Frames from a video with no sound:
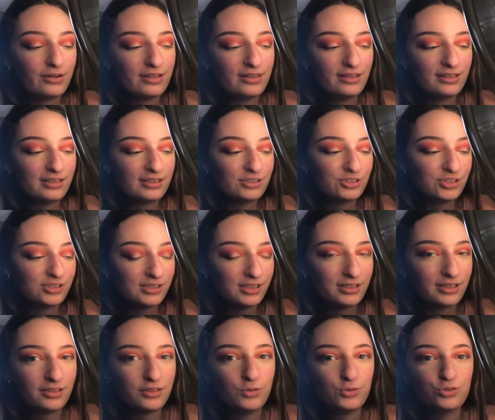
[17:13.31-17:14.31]
I think it's just,
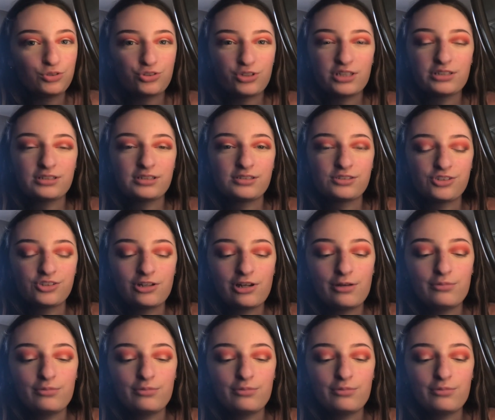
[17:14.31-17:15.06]
like, a huge transition.